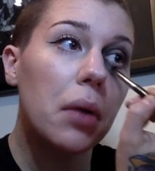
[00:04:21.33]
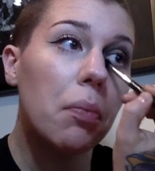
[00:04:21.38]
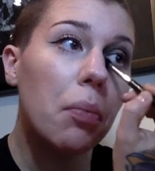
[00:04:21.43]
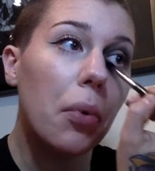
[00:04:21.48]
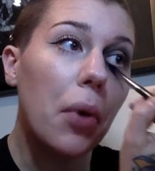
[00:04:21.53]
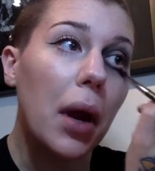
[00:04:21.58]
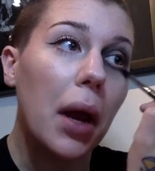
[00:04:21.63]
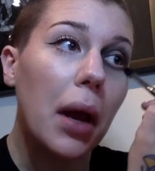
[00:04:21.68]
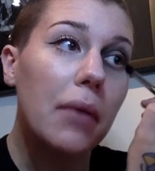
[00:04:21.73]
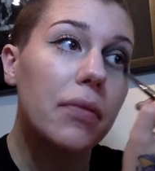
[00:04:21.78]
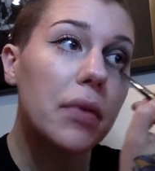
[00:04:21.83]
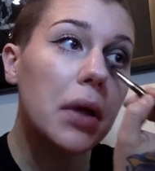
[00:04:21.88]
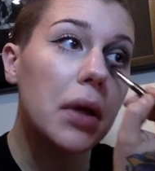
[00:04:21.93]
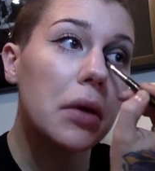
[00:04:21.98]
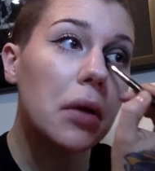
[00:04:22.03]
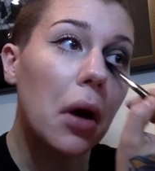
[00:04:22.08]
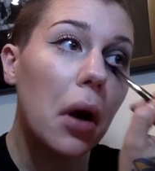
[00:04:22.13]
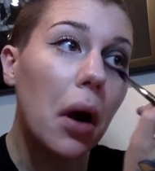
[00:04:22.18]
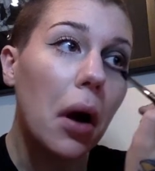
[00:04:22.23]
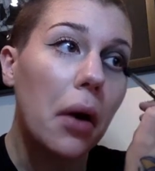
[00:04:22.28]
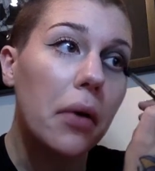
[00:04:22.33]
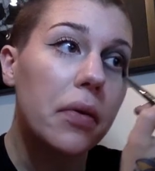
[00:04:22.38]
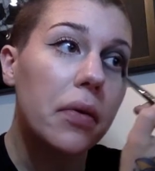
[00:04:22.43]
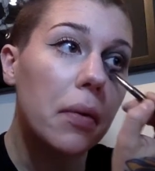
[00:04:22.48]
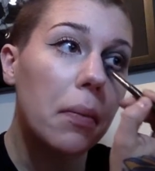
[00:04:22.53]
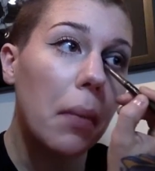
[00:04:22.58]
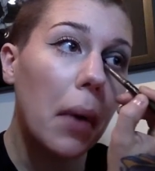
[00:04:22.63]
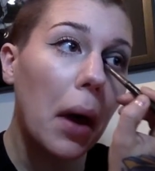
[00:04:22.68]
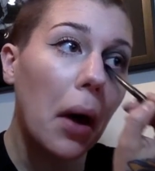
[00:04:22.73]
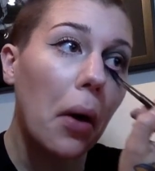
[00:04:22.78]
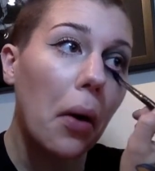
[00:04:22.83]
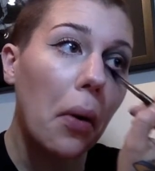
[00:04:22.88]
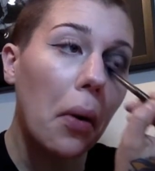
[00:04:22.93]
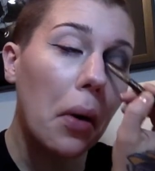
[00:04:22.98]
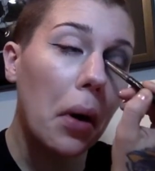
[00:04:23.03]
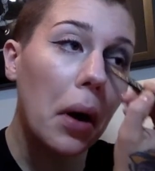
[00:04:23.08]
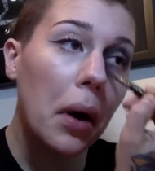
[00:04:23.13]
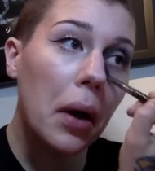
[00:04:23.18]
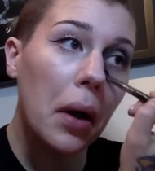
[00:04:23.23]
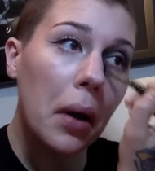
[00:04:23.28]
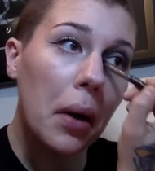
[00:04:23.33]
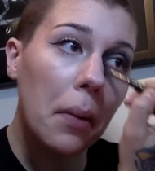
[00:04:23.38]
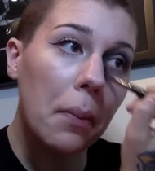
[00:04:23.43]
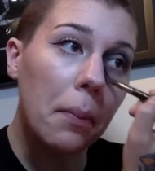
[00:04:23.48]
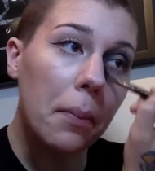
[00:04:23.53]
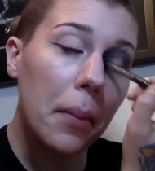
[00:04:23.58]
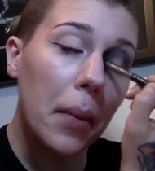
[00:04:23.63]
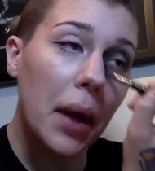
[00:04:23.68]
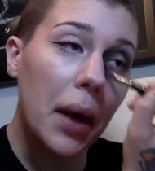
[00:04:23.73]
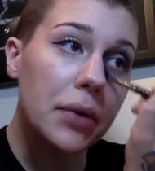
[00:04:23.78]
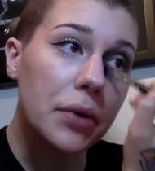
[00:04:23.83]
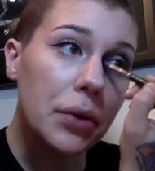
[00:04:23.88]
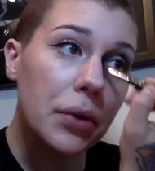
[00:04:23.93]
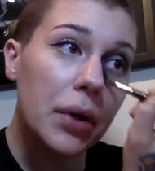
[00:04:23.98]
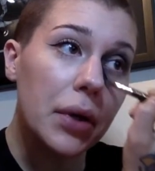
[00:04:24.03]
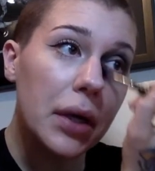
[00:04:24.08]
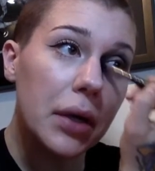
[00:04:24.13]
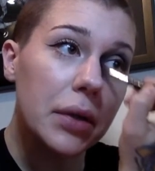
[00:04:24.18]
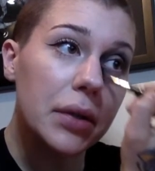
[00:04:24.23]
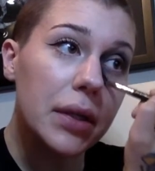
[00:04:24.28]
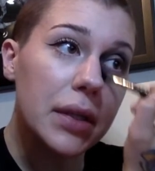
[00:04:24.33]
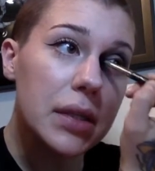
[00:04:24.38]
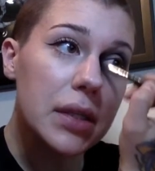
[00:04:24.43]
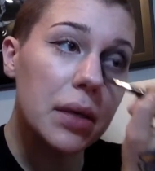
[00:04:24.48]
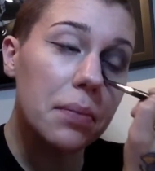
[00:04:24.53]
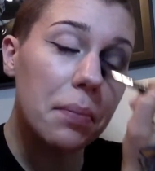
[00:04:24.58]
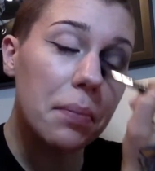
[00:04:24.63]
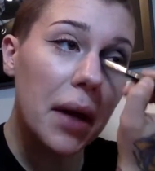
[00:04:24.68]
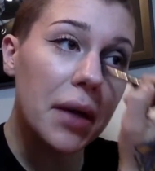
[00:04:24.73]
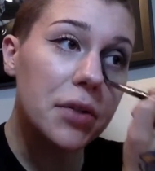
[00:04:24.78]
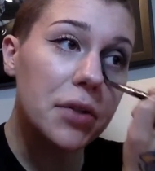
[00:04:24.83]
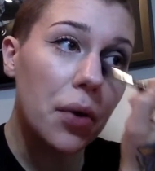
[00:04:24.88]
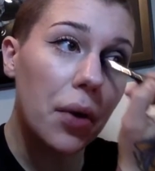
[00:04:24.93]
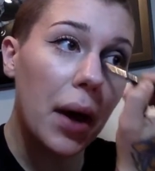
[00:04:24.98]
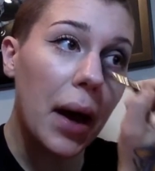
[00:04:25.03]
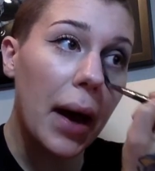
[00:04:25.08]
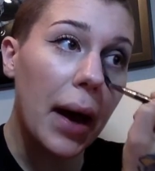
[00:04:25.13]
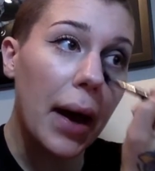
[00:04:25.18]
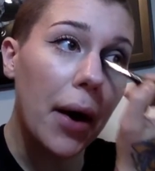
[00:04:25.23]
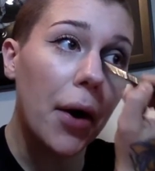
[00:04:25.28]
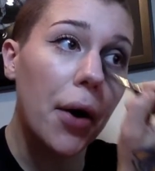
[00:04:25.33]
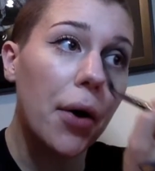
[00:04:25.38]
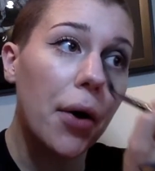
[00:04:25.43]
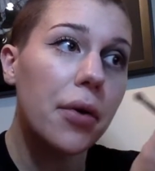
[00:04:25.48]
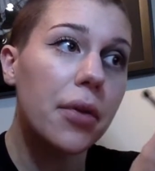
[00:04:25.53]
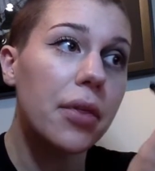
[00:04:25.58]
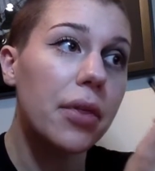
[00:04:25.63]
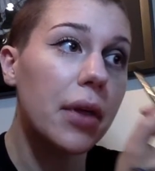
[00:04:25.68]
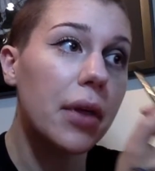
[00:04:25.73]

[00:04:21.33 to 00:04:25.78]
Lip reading: bravely talks about mental illness and mental health.